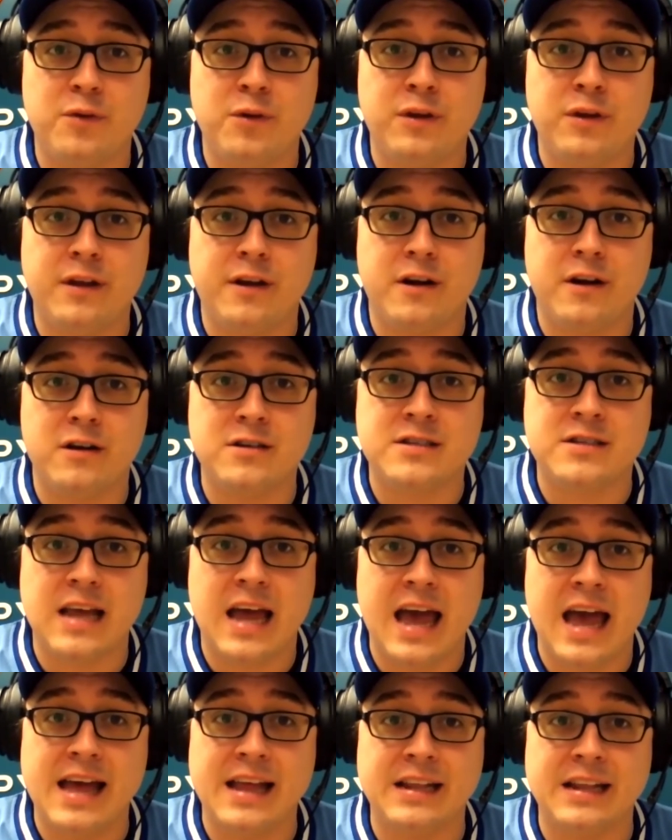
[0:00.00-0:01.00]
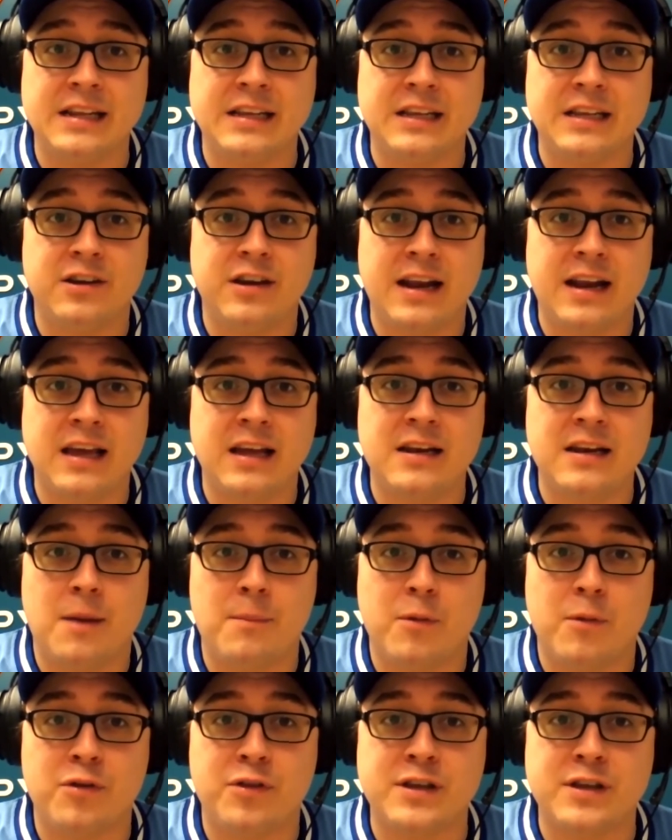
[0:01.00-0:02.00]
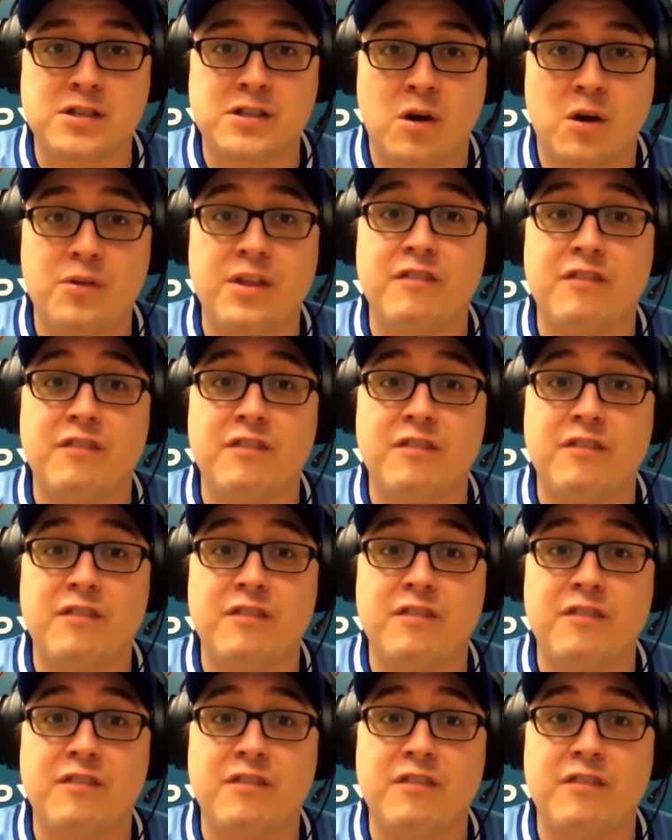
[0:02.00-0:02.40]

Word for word: few years, and you're getting a number this low.